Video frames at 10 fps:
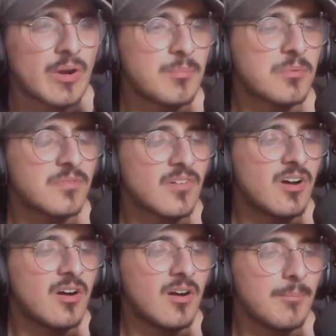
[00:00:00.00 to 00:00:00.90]
I remember,
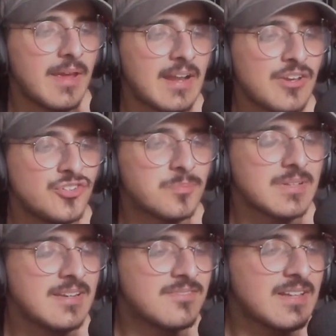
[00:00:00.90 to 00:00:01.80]
oh man, I used to
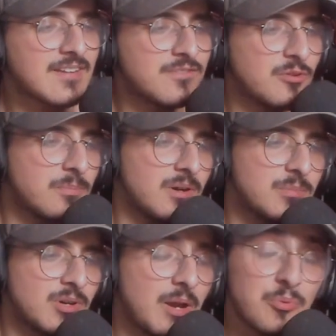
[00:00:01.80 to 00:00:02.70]
play flag
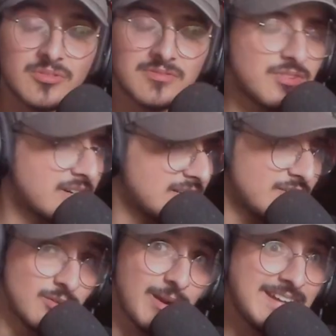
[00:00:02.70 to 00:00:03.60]
football, bro. I was fucking
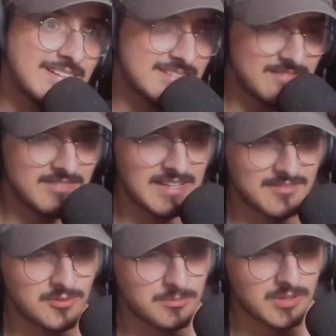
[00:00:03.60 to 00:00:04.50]
horrendous at
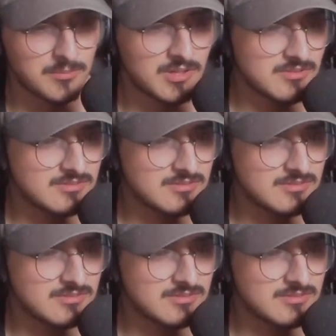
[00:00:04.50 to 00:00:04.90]
flag football, bro.